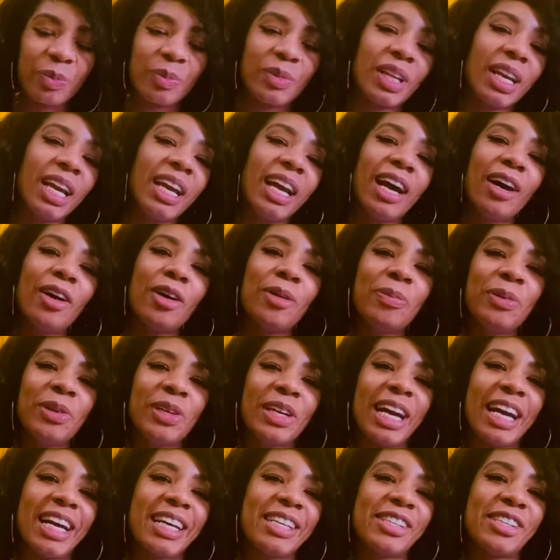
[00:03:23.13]
I hope you
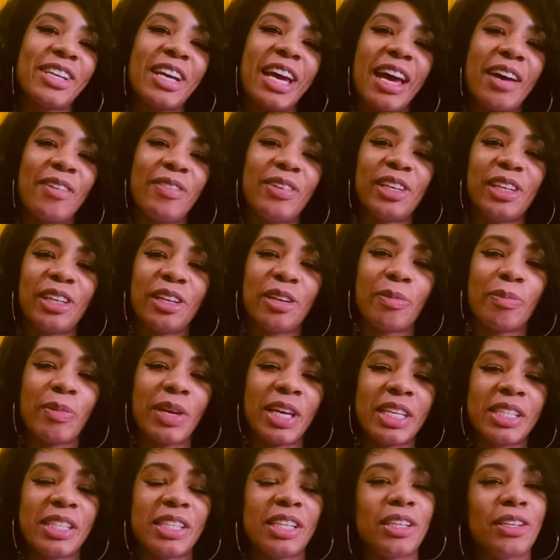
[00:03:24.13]
guys are having an
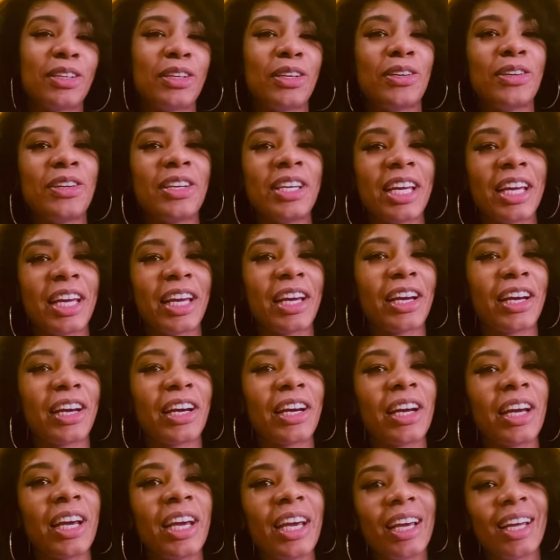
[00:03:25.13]
amazing new year.
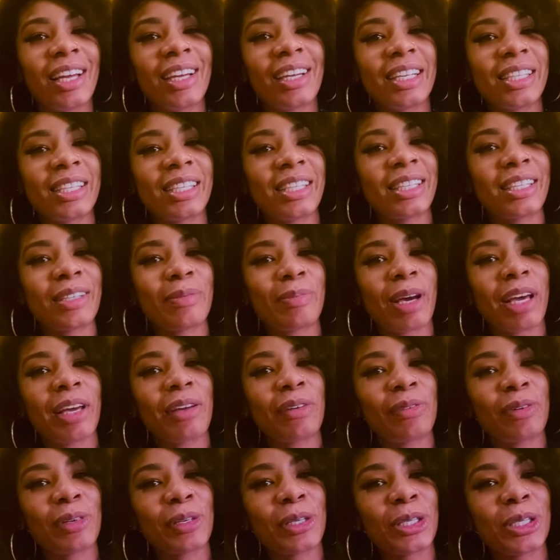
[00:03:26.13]
This is my
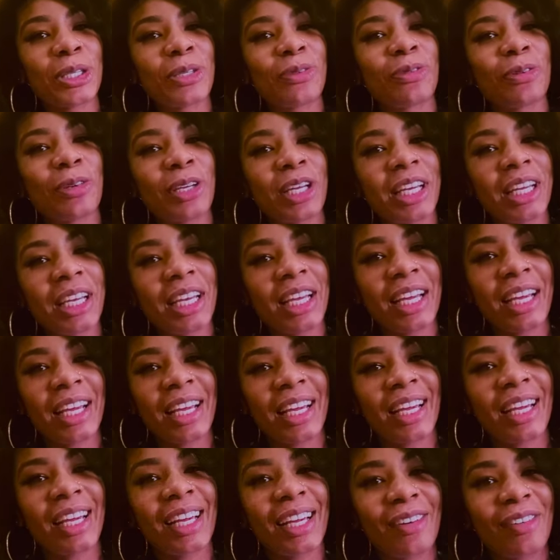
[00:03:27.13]
first
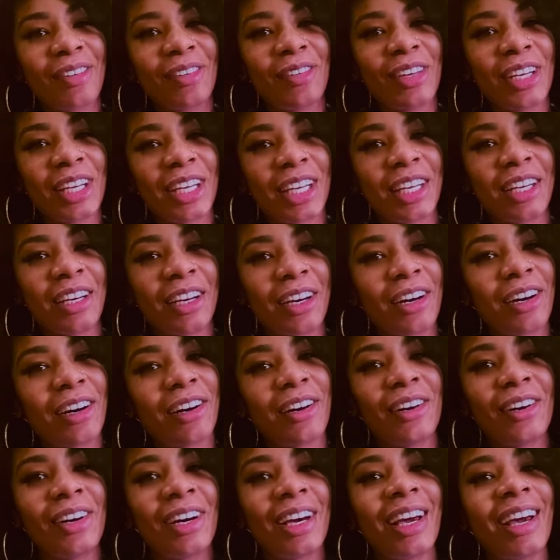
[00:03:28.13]
reading
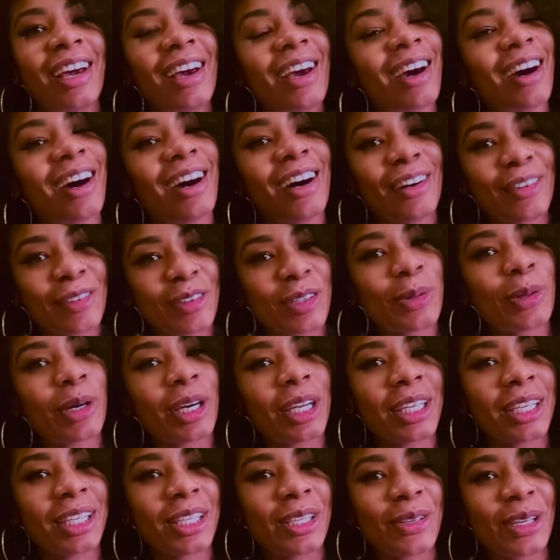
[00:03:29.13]
video of
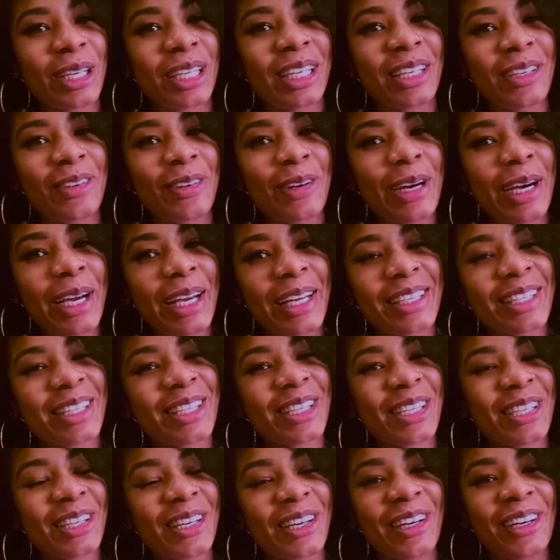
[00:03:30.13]
2021,
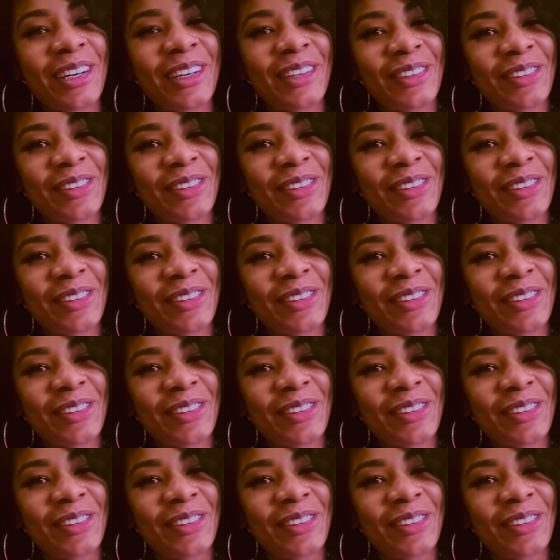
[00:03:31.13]
so